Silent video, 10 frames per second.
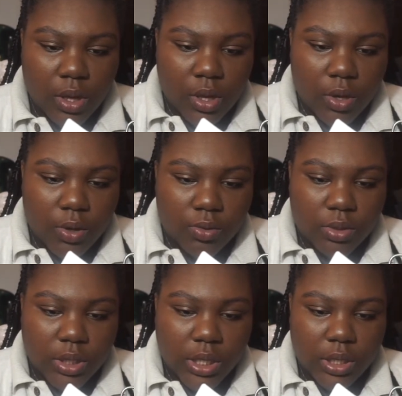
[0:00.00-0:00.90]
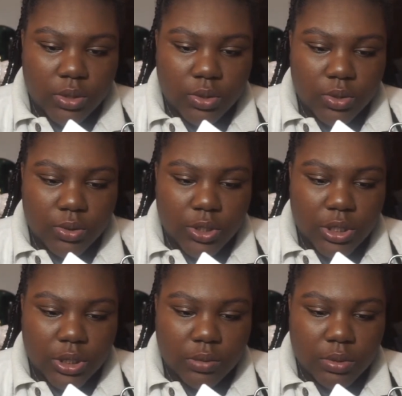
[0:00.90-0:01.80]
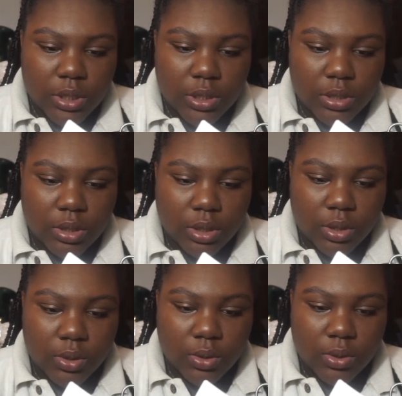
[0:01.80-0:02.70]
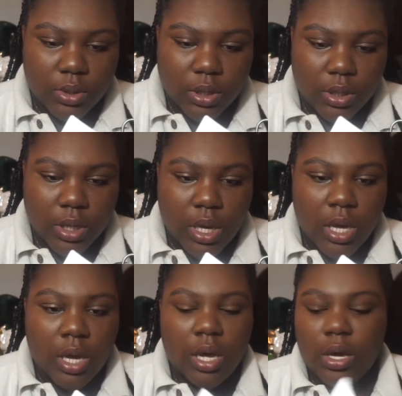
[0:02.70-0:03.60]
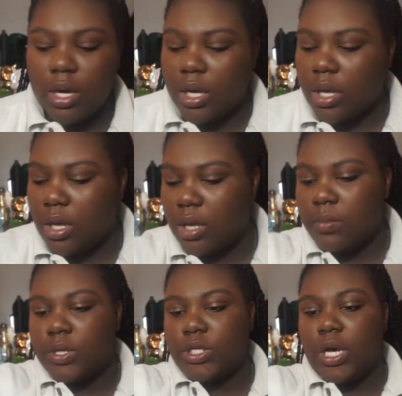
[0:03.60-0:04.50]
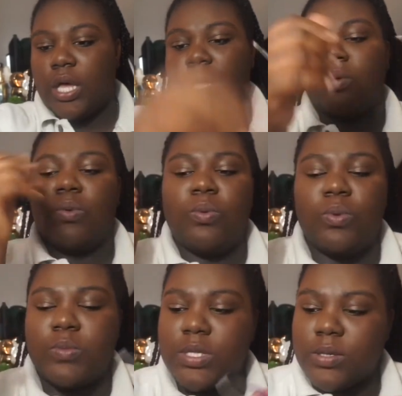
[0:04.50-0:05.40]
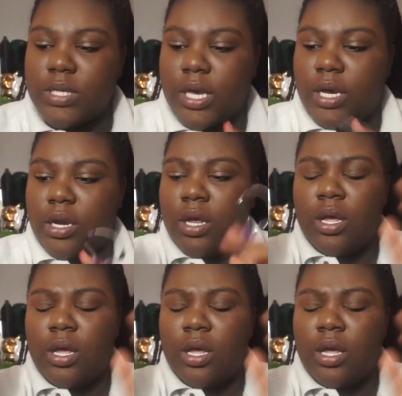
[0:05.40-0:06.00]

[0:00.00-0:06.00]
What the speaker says: Holding the handle too gently pressed on a cold. Okay, I'm gonna try it. Oh, I'm so scared.